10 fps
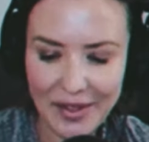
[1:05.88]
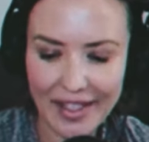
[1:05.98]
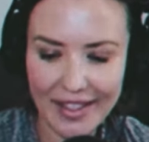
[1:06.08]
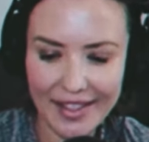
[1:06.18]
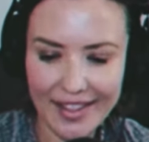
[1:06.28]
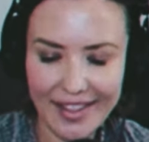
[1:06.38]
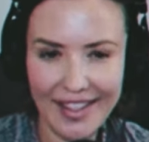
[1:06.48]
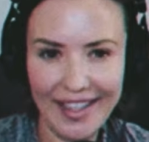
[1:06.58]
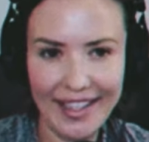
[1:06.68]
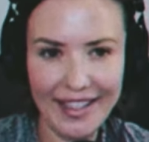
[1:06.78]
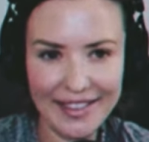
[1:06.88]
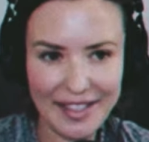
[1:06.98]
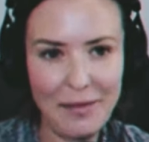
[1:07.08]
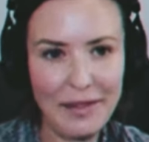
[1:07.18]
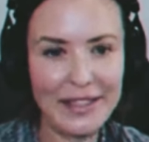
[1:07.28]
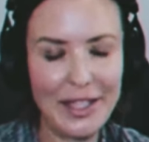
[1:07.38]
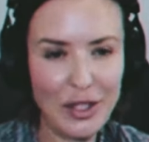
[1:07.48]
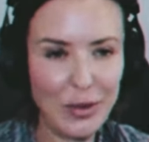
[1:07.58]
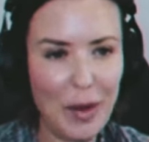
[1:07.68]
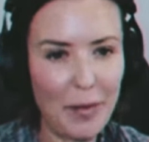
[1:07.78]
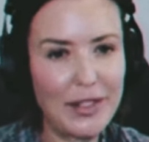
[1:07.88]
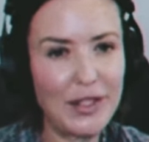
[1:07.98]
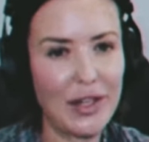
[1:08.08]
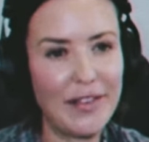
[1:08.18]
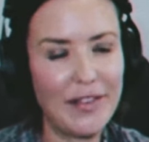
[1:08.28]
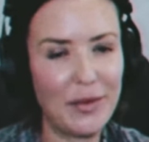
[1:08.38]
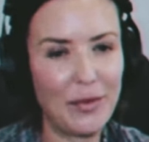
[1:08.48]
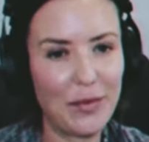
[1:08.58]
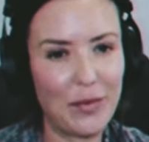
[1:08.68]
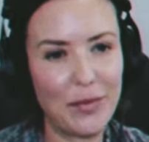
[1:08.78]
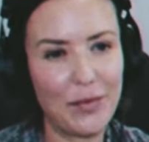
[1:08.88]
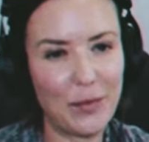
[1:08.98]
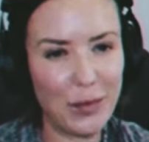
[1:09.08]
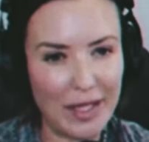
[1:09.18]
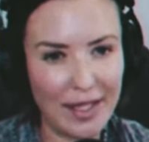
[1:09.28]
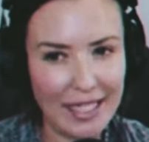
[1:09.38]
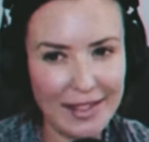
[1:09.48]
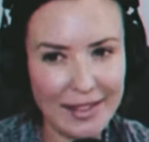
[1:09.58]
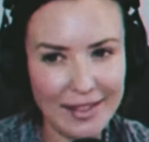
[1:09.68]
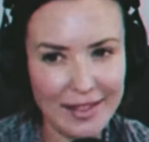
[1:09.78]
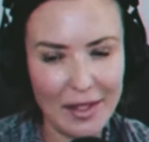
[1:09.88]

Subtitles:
one is something that you probably don't even realize.